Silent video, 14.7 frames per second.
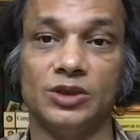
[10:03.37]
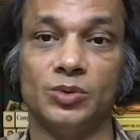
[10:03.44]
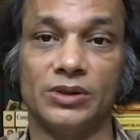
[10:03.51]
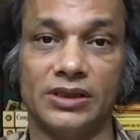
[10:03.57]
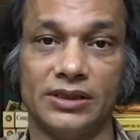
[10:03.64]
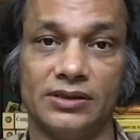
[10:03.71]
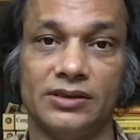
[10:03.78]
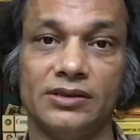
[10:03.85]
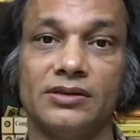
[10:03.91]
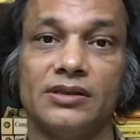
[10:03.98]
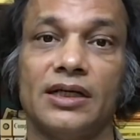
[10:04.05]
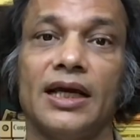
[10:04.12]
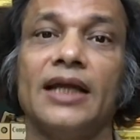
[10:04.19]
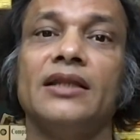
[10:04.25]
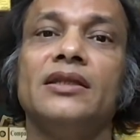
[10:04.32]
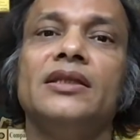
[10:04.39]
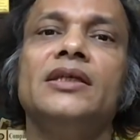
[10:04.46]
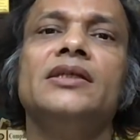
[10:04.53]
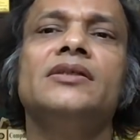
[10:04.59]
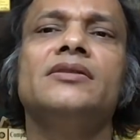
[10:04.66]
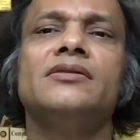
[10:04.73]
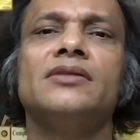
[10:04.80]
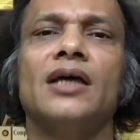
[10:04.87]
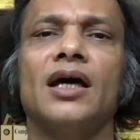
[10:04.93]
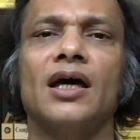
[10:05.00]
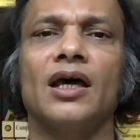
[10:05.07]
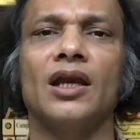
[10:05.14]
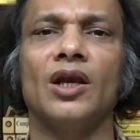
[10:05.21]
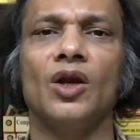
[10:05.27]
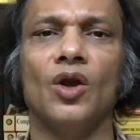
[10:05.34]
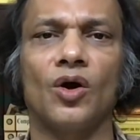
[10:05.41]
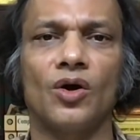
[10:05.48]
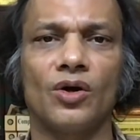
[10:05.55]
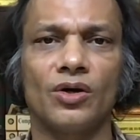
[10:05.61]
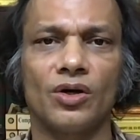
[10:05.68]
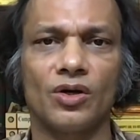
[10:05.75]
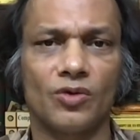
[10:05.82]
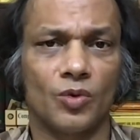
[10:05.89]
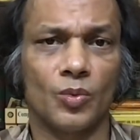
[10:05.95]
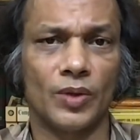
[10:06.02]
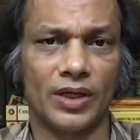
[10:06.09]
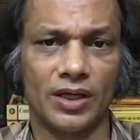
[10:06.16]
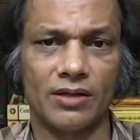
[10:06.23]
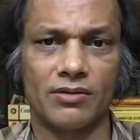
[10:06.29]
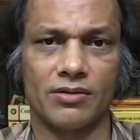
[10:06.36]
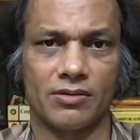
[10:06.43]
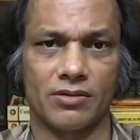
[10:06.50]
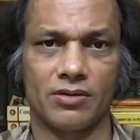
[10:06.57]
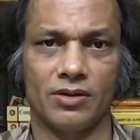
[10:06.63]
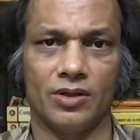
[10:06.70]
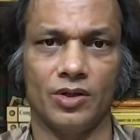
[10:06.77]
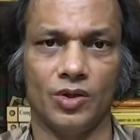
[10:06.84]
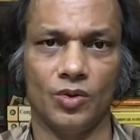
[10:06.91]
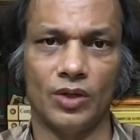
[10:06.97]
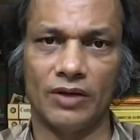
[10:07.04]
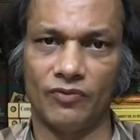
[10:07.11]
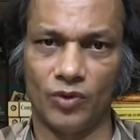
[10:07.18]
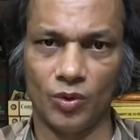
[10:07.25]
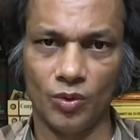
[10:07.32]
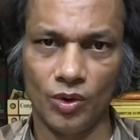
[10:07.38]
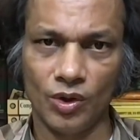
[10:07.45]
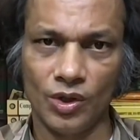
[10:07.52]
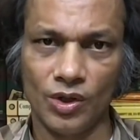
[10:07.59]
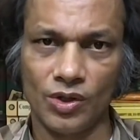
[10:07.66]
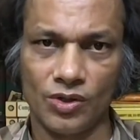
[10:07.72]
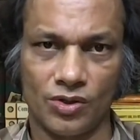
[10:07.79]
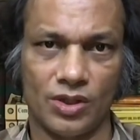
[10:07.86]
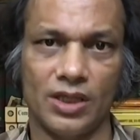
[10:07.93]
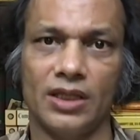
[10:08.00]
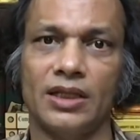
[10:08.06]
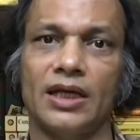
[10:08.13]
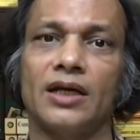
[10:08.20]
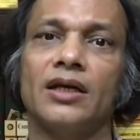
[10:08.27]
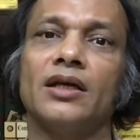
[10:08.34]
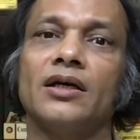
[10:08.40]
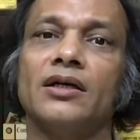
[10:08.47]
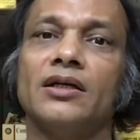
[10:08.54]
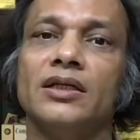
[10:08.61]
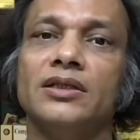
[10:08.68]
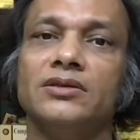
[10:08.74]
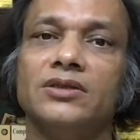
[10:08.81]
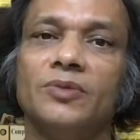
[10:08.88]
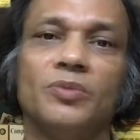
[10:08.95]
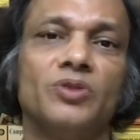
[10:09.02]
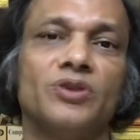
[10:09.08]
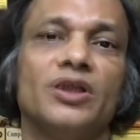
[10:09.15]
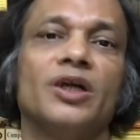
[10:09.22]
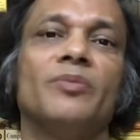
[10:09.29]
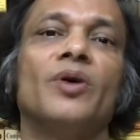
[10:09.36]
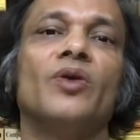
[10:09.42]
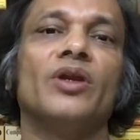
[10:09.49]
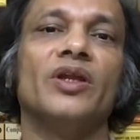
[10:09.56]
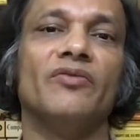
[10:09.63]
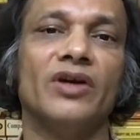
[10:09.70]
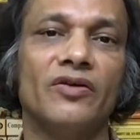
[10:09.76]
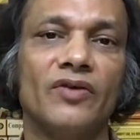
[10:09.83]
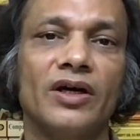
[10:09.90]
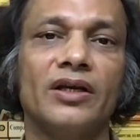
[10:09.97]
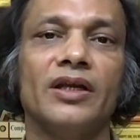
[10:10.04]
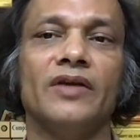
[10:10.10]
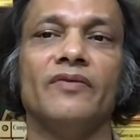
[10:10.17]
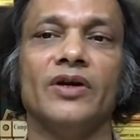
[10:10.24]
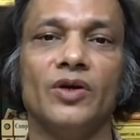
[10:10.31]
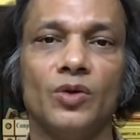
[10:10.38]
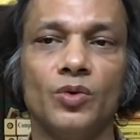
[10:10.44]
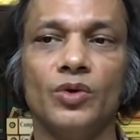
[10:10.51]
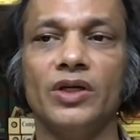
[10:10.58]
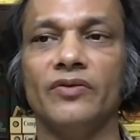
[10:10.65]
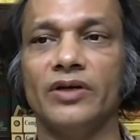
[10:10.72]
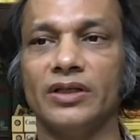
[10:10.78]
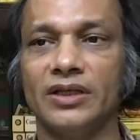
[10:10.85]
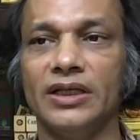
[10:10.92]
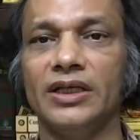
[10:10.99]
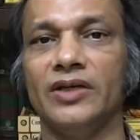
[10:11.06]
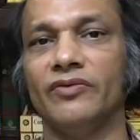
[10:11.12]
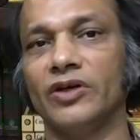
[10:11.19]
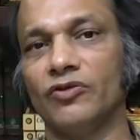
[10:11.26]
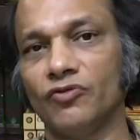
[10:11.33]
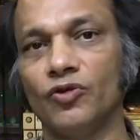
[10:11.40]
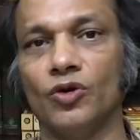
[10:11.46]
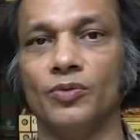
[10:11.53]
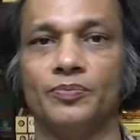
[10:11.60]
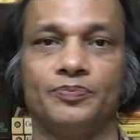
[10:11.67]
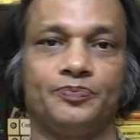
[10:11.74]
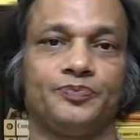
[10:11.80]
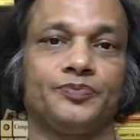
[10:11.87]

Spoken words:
these witnesses, and these long witnesses you have to say that he is deposing about event 1, event 2, event 3, event 4.